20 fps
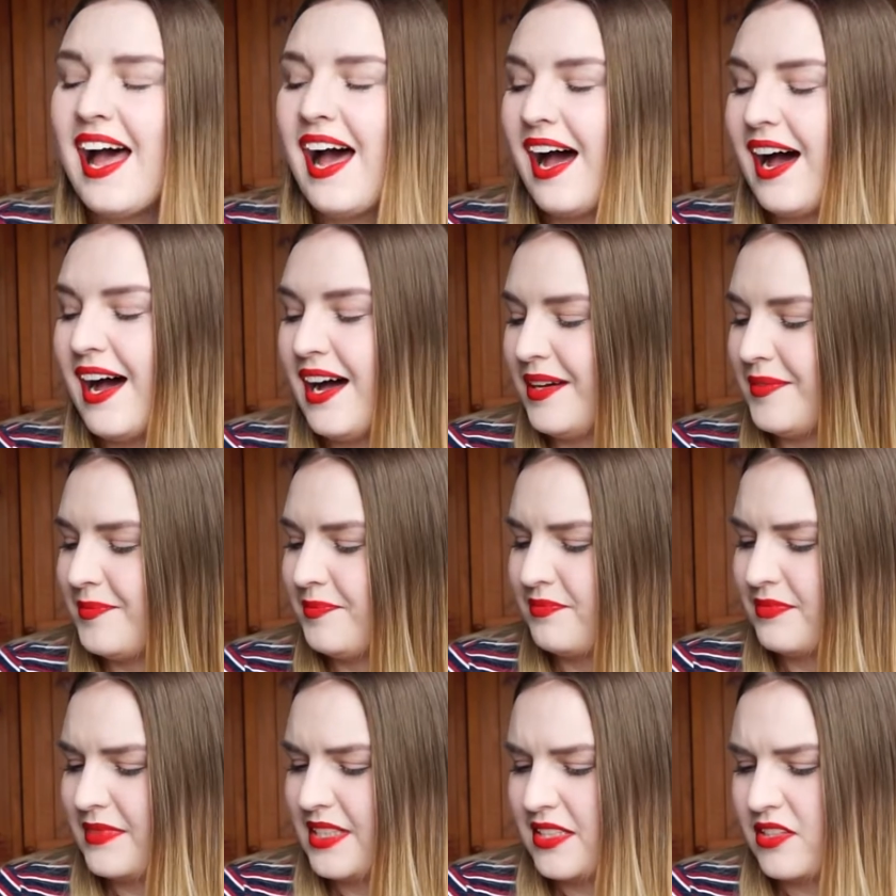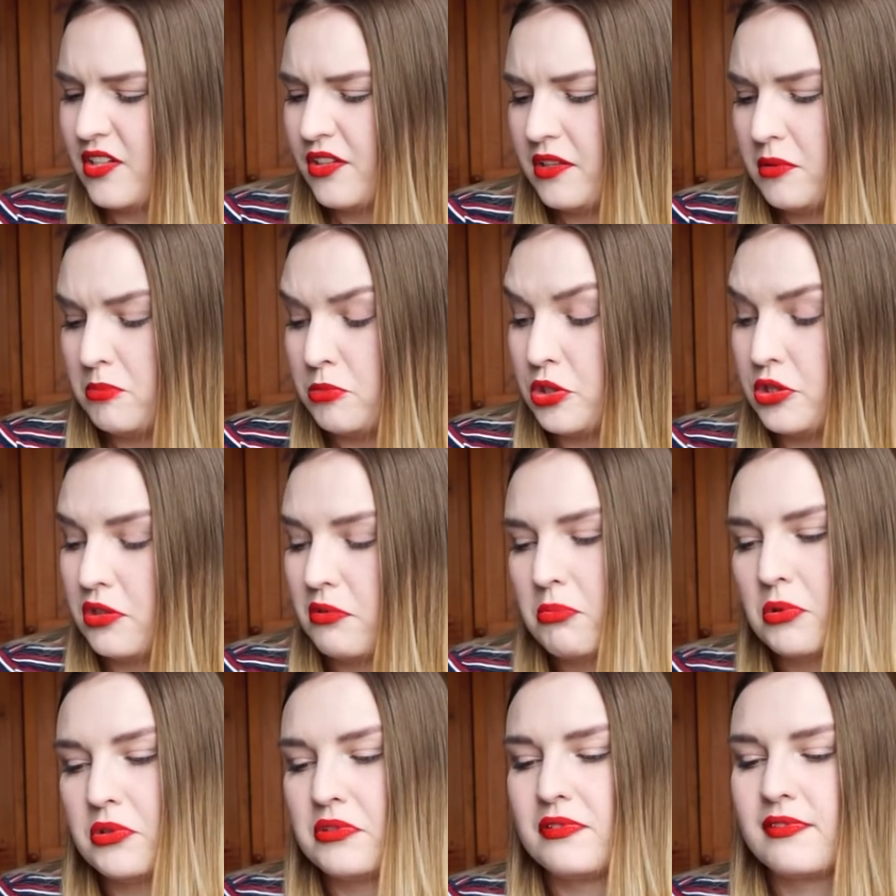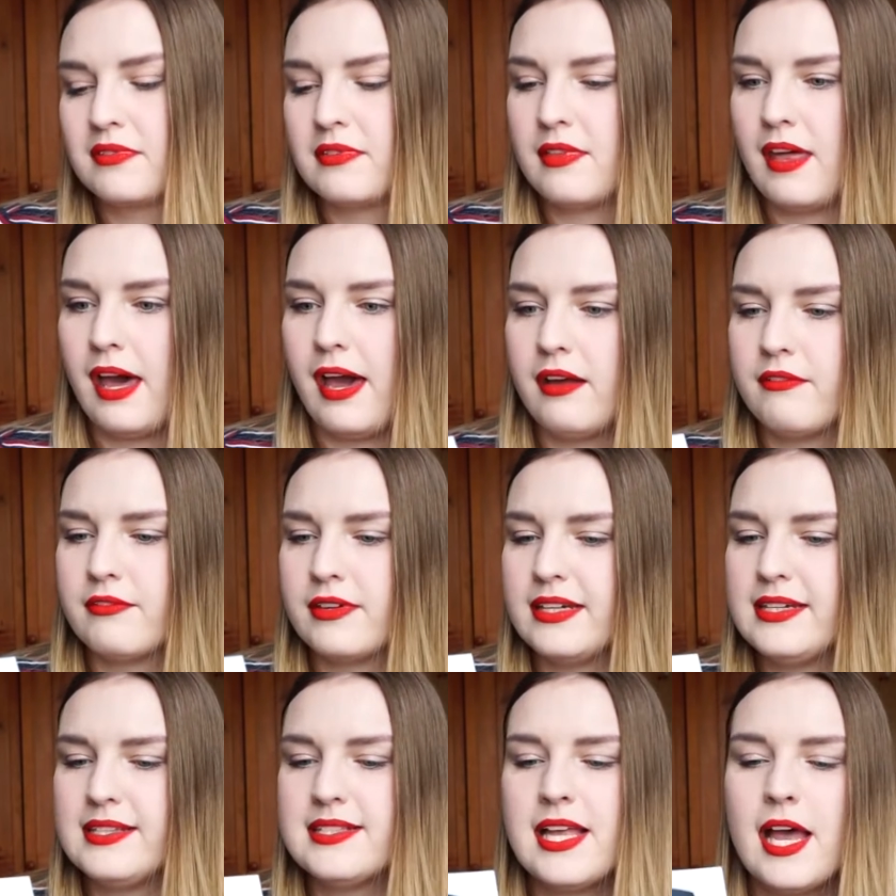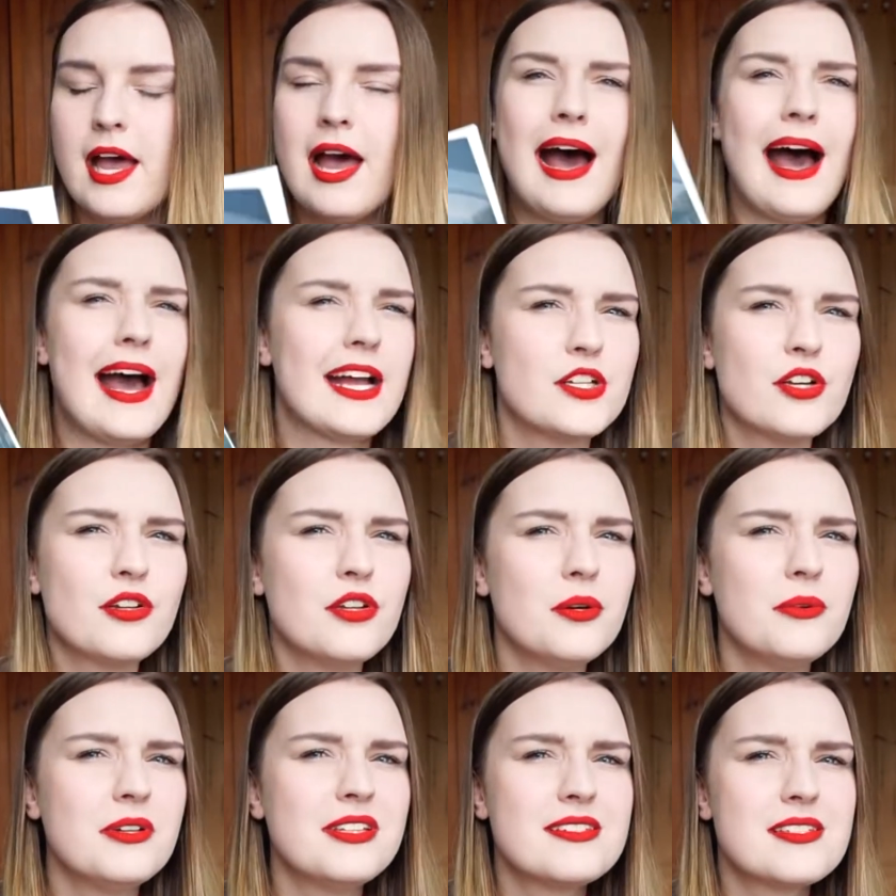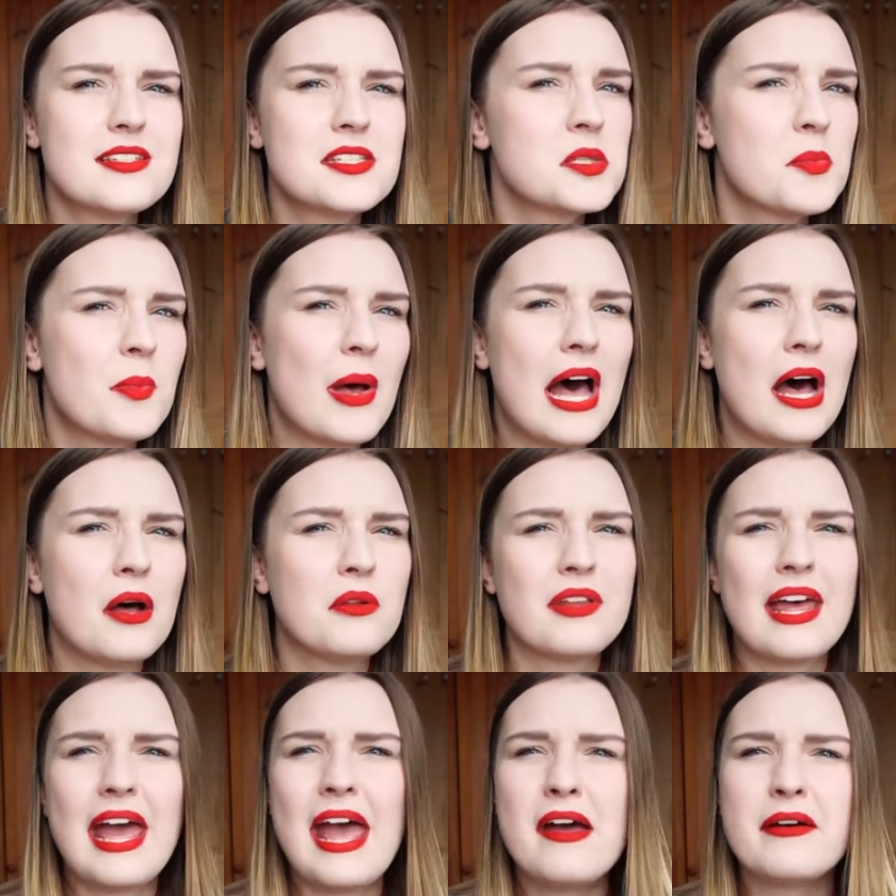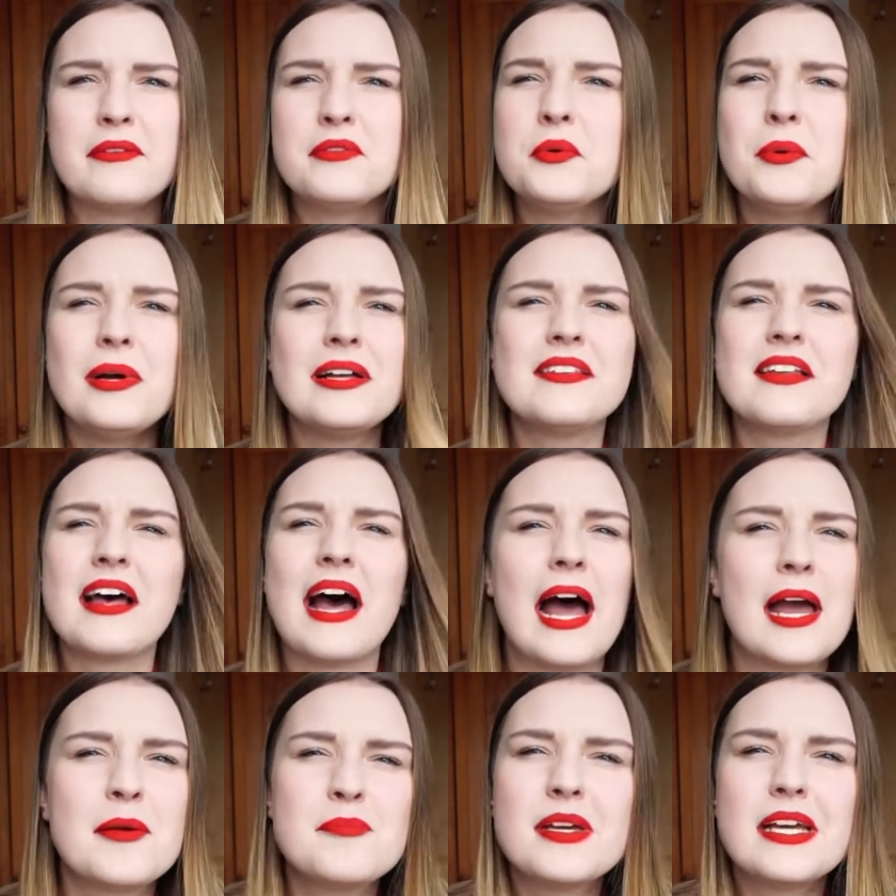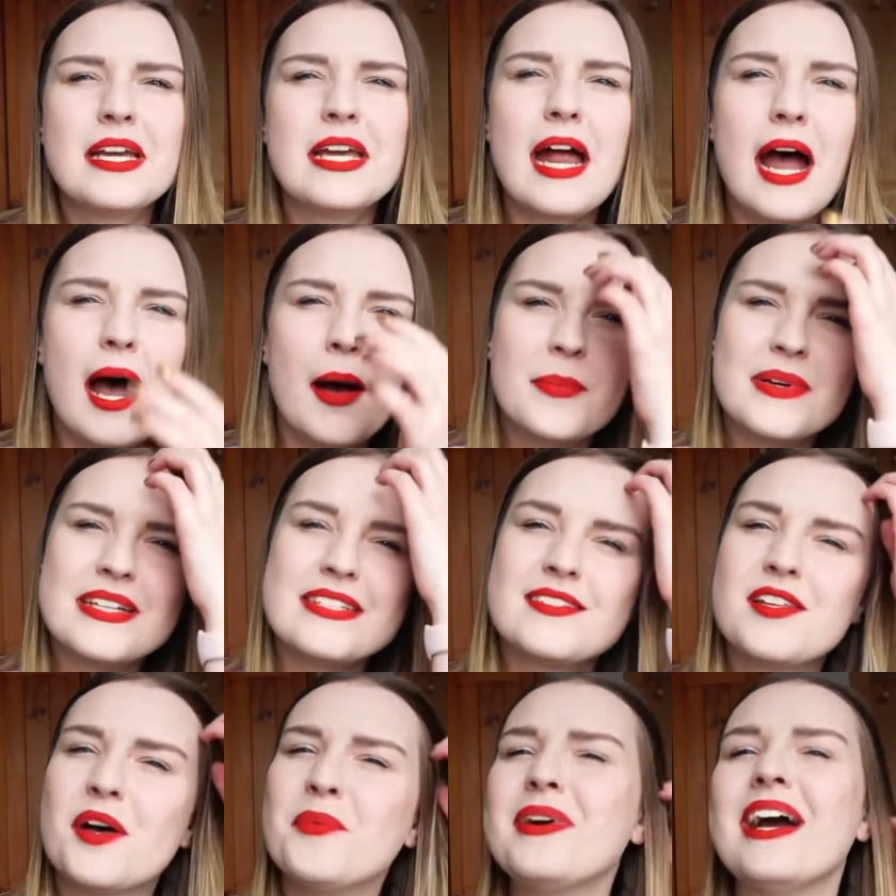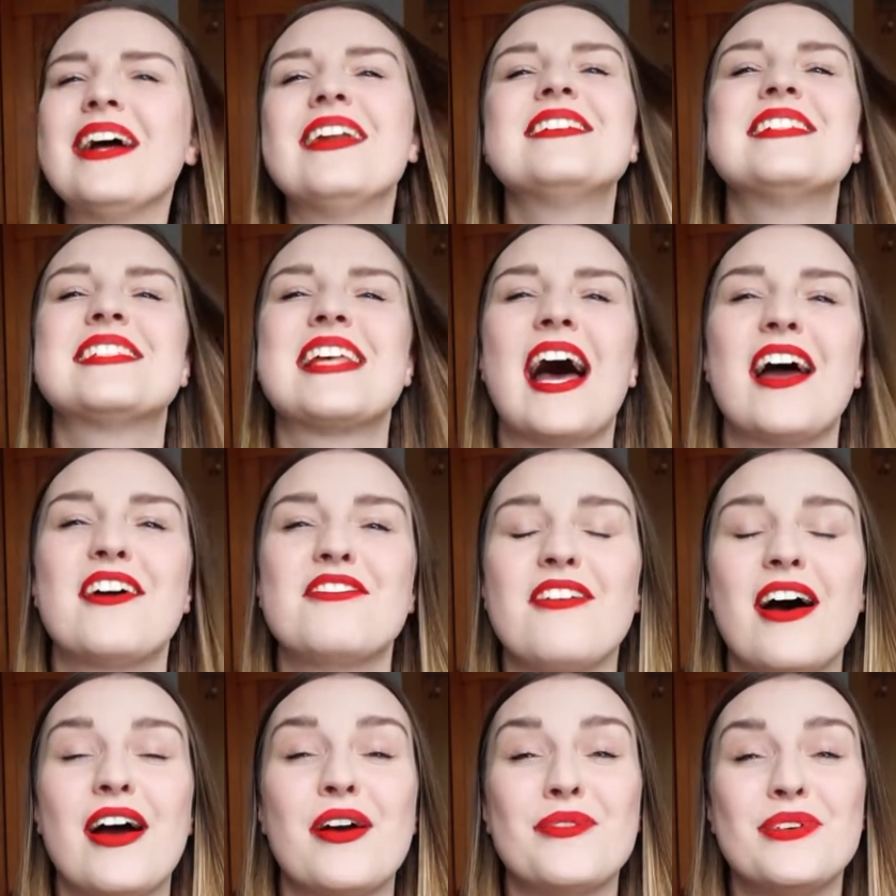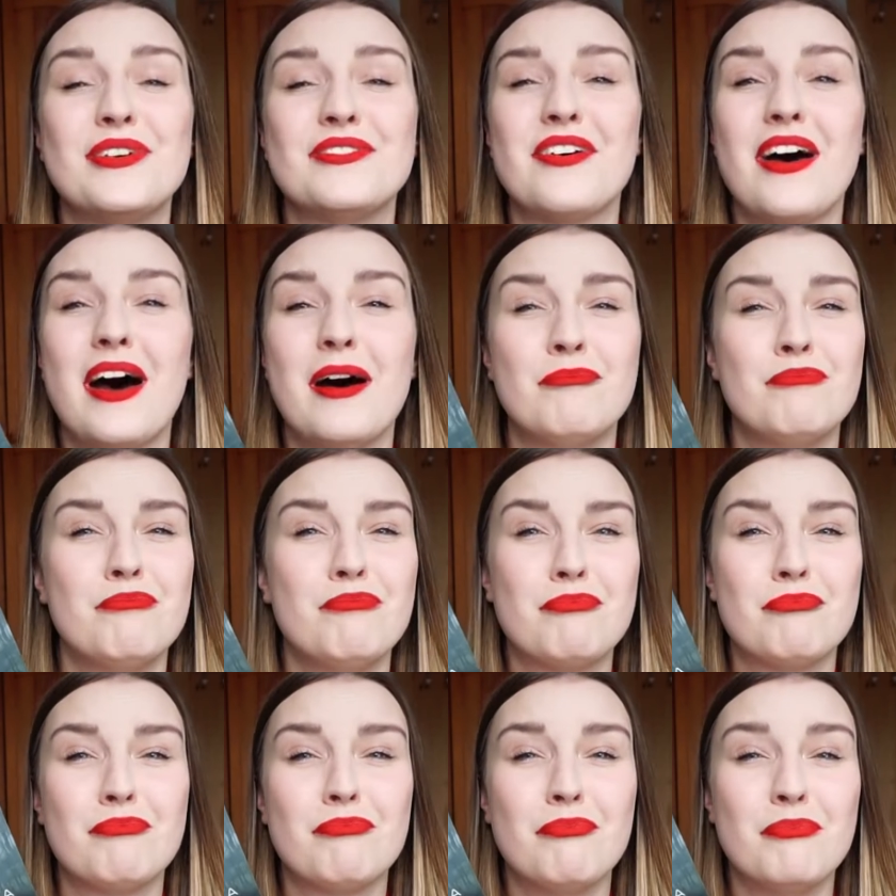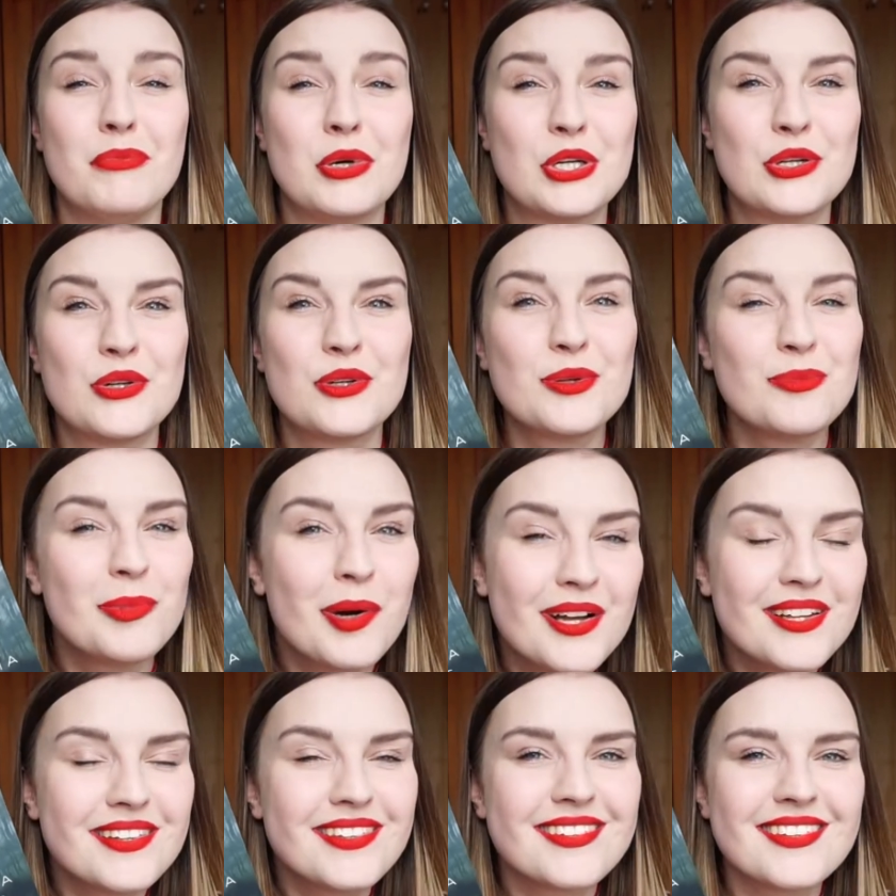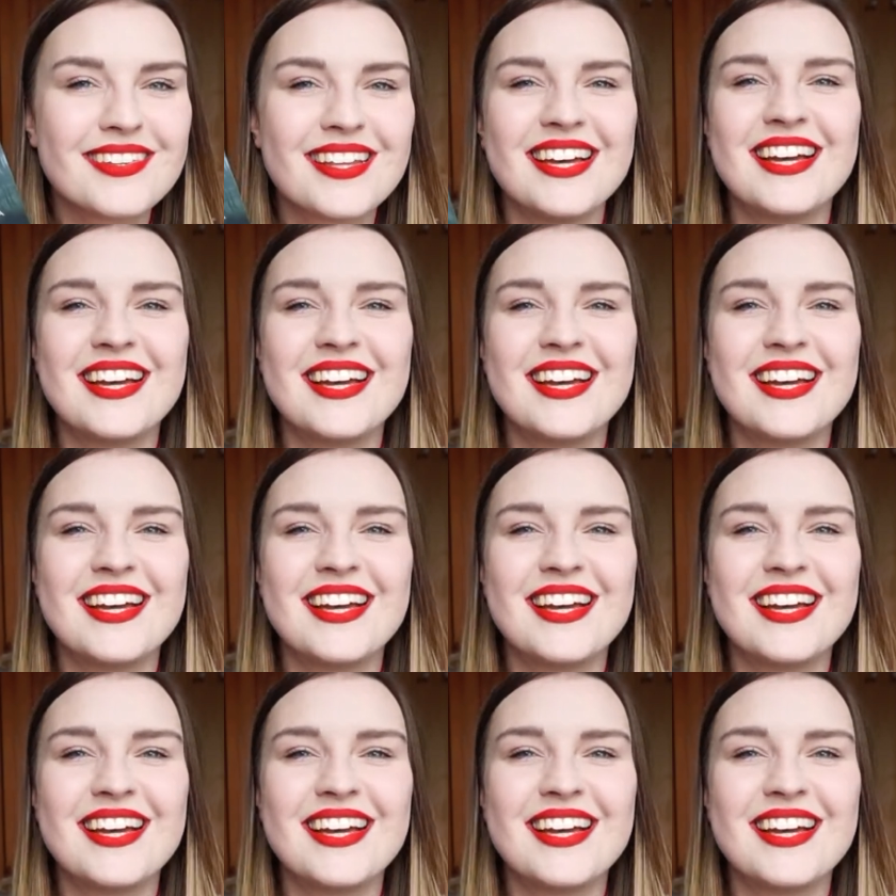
It's called the Murderbot Diaries. I don't know what this is about. Everyone's hyping it up. It's some kind of sci-fi with a murder bots.